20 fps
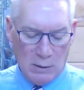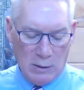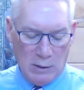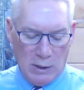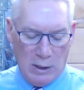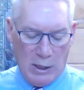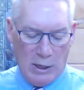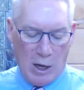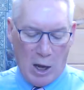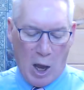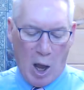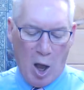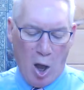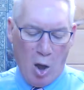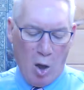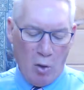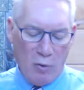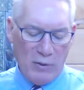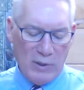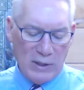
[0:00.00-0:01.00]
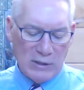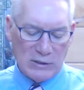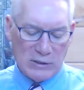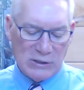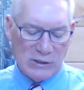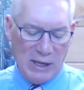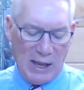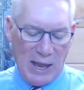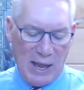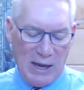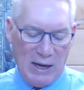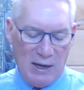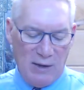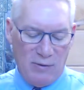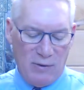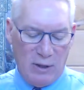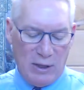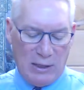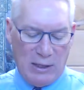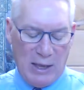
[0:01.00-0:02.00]
And all that sat
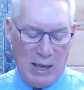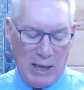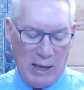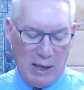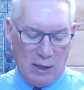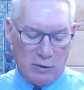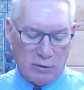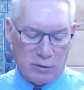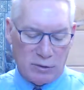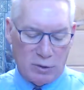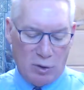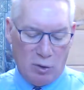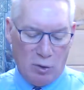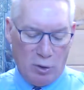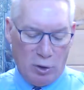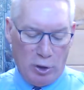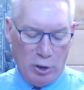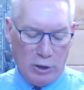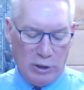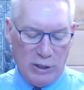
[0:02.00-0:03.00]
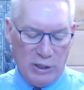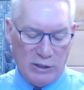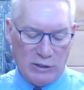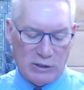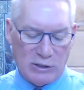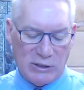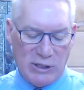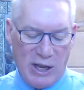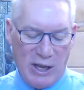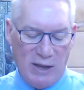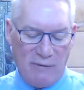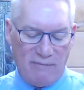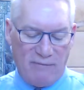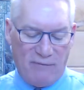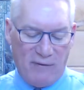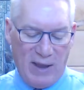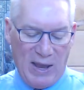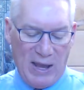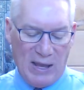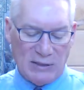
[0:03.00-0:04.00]
in the council, looking
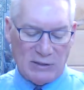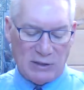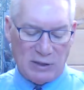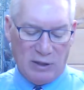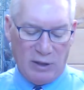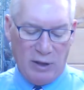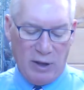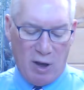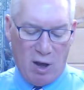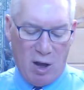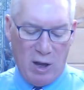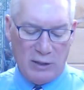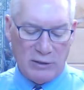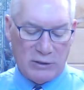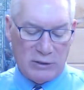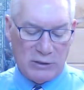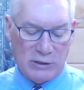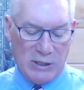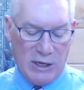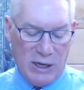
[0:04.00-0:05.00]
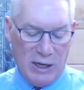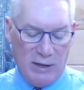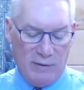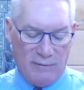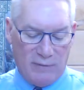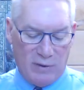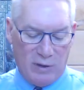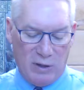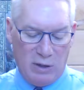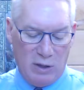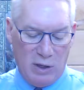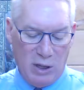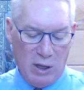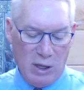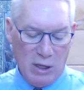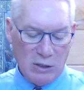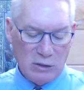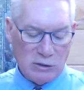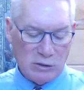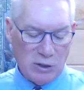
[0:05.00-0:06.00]
steadfastly on Stephen,
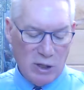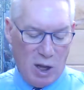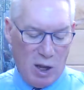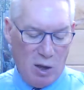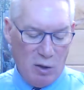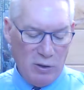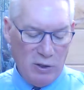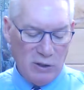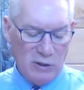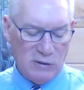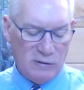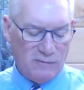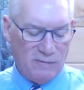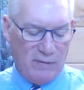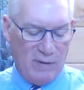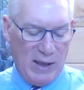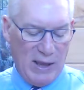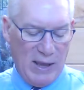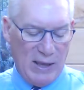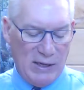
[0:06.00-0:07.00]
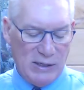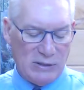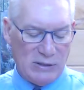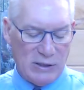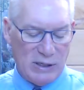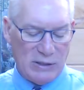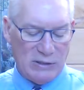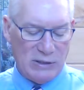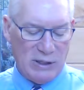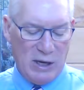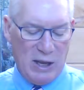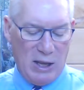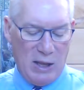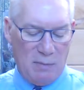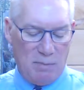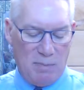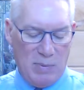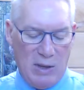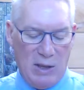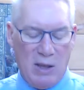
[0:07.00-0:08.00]
saw his face as it
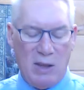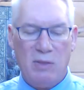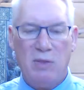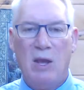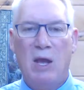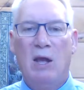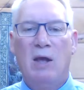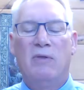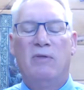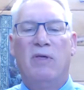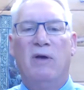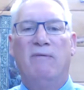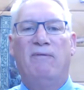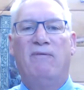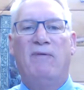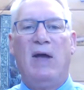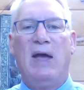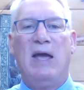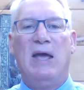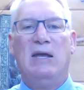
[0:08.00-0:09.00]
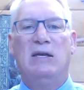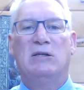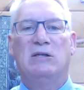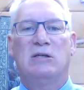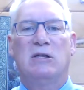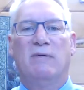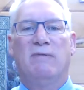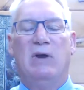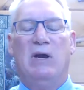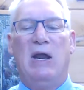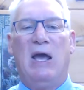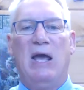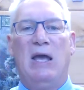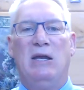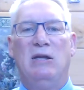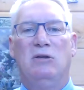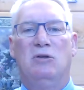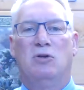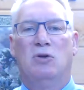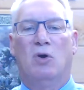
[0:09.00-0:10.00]
had been the face of an
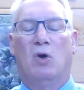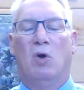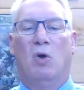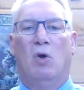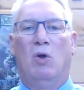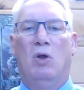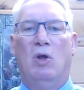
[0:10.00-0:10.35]
angel.